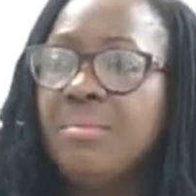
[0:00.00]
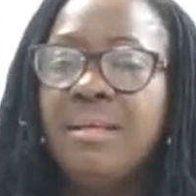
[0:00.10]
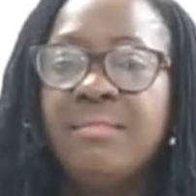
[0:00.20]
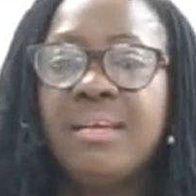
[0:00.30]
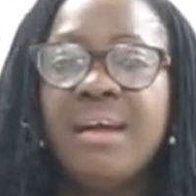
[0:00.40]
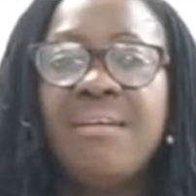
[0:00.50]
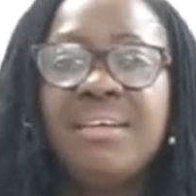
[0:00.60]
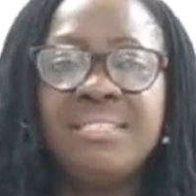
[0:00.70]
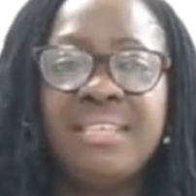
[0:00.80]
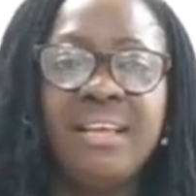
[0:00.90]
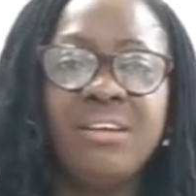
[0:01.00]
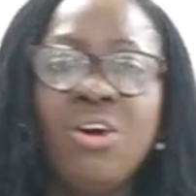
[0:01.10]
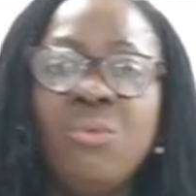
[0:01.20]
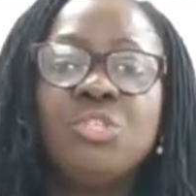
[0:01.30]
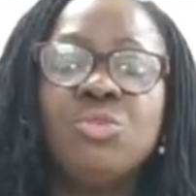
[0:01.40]
the carousel
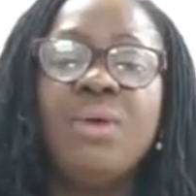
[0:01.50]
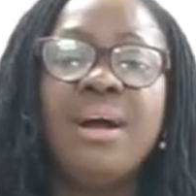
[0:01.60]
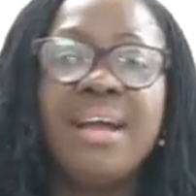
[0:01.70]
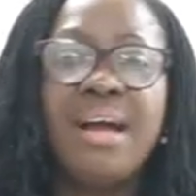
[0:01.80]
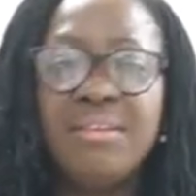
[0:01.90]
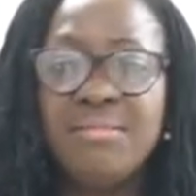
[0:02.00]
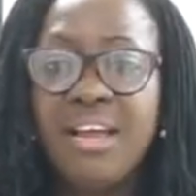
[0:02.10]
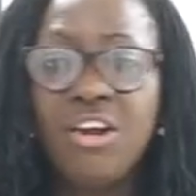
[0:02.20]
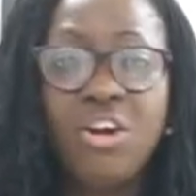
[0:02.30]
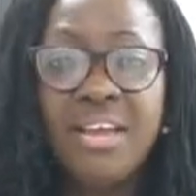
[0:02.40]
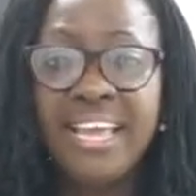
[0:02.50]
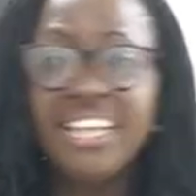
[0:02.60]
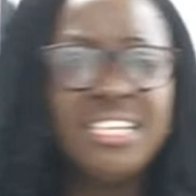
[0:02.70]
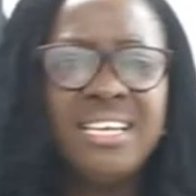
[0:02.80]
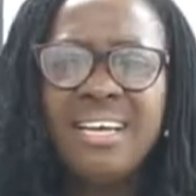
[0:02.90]
on which to go and carry their
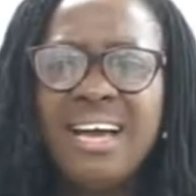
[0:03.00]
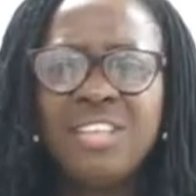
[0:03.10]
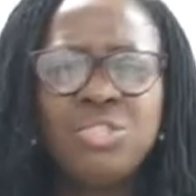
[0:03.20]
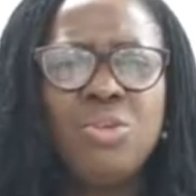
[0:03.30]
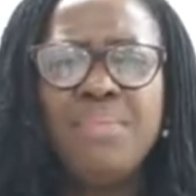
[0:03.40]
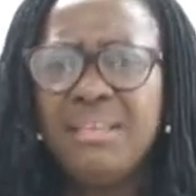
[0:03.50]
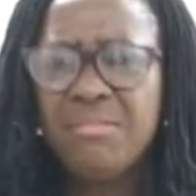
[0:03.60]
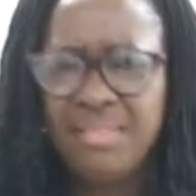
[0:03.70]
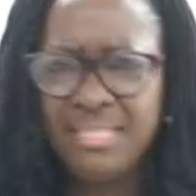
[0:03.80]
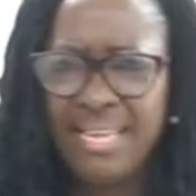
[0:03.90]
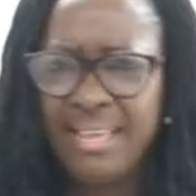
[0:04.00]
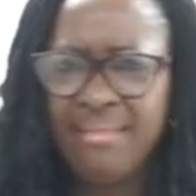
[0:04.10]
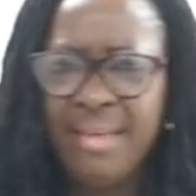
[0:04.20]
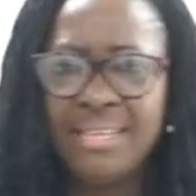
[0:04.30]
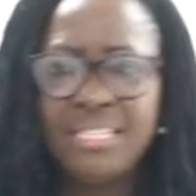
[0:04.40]
luggage, and so many things like
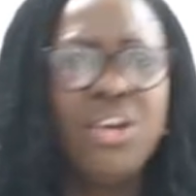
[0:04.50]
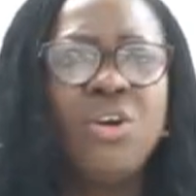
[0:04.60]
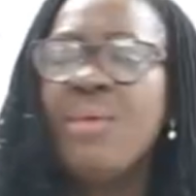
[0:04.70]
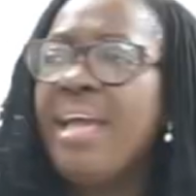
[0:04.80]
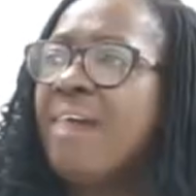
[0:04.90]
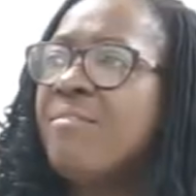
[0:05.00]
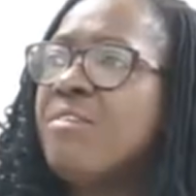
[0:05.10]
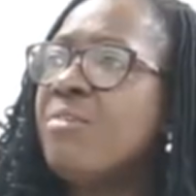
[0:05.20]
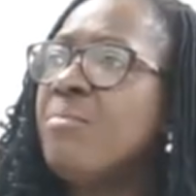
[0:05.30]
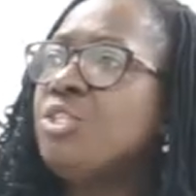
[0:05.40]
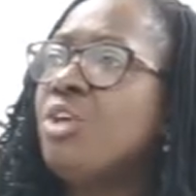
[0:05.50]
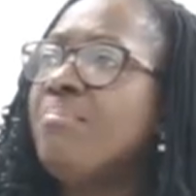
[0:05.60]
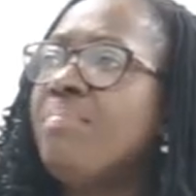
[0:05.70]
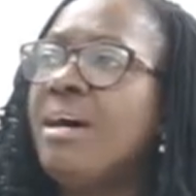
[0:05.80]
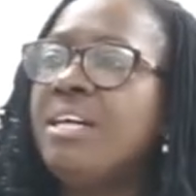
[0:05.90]
that. We have information
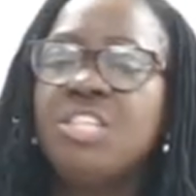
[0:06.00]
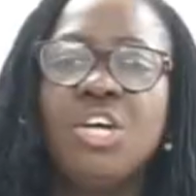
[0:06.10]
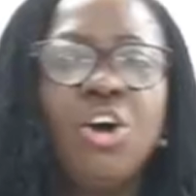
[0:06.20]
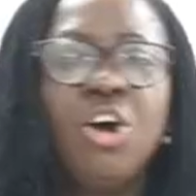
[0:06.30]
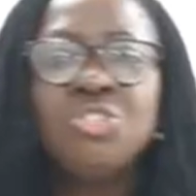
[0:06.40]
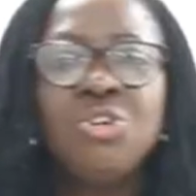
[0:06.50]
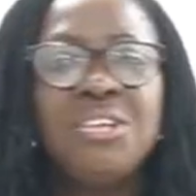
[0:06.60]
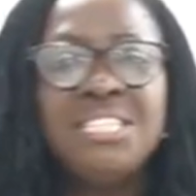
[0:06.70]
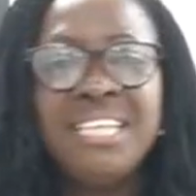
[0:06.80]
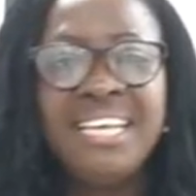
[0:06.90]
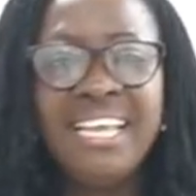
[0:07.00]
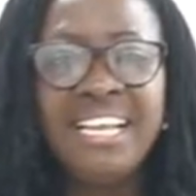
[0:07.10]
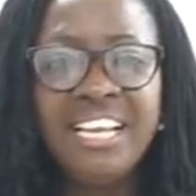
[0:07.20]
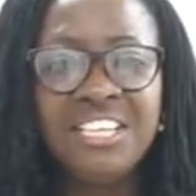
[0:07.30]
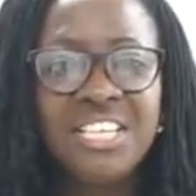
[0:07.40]
birds also written in
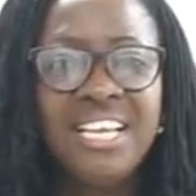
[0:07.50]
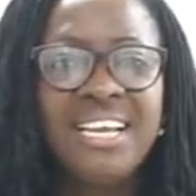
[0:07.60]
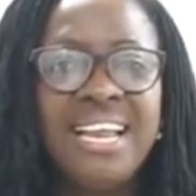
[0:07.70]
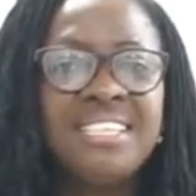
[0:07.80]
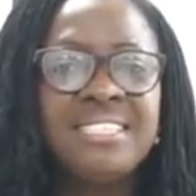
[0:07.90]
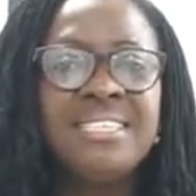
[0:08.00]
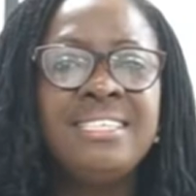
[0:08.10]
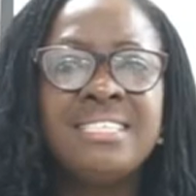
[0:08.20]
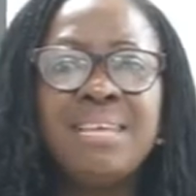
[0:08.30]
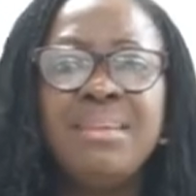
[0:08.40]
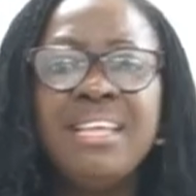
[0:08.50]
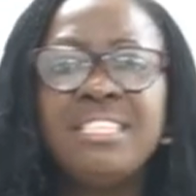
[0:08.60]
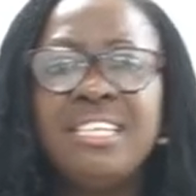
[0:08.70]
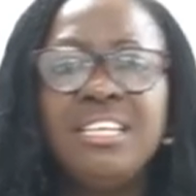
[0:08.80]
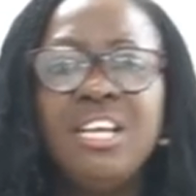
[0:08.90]
English that is
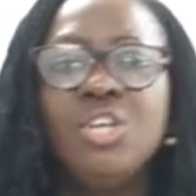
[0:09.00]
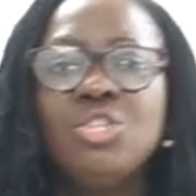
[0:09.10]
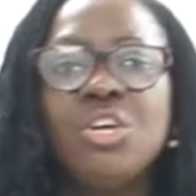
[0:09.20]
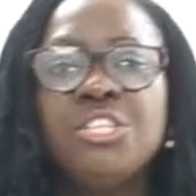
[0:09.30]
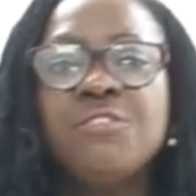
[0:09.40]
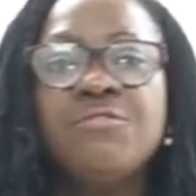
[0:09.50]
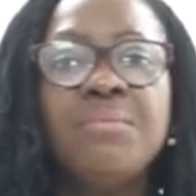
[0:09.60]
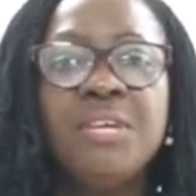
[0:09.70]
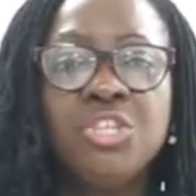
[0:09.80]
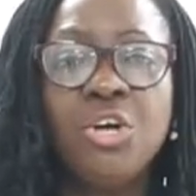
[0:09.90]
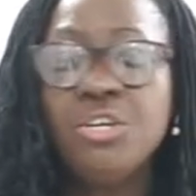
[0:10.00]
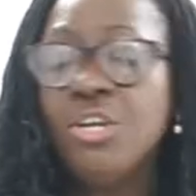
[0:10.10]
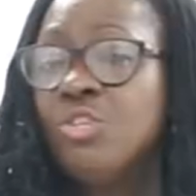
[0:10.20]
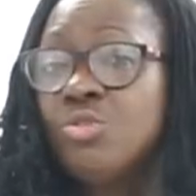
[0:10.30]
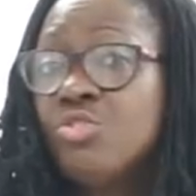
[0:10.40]
disseminating such information
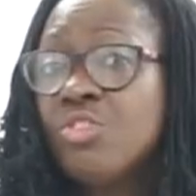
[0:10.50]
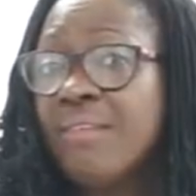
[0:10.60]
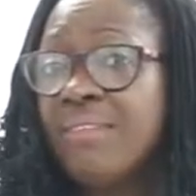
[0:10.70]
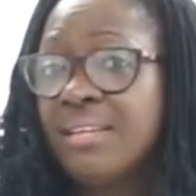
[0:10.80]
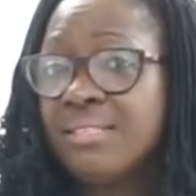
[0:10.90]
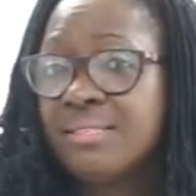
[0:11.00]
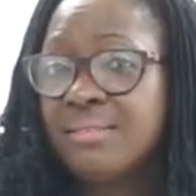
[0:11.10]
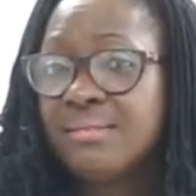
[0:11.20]
to travelers.